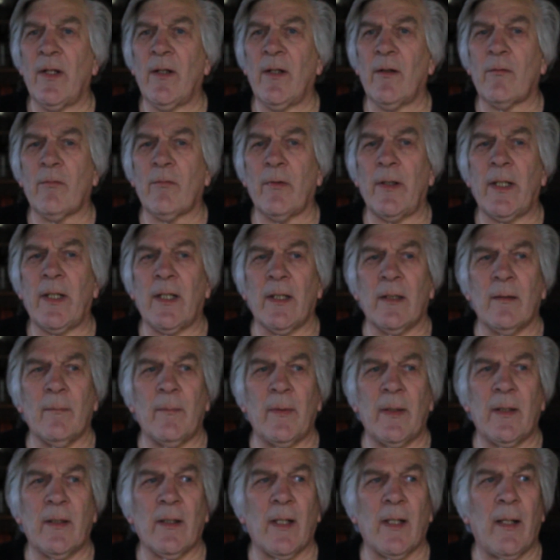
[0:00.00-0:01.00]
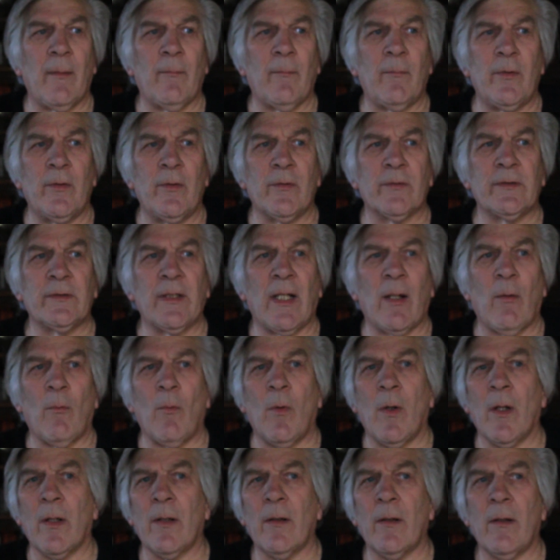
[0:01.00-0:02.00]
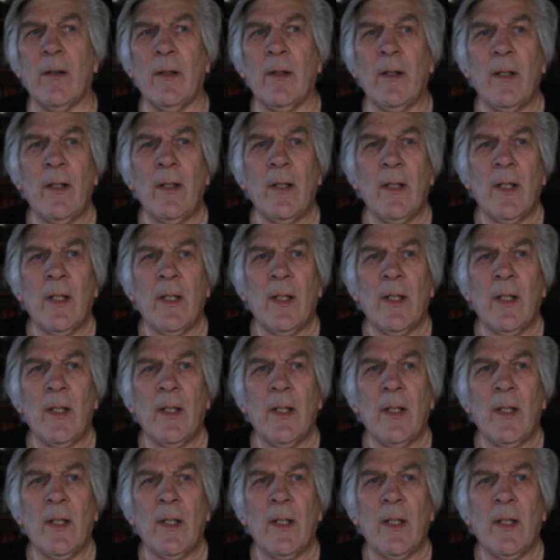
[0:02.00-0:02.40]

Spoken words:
little creek in the meantime, using that water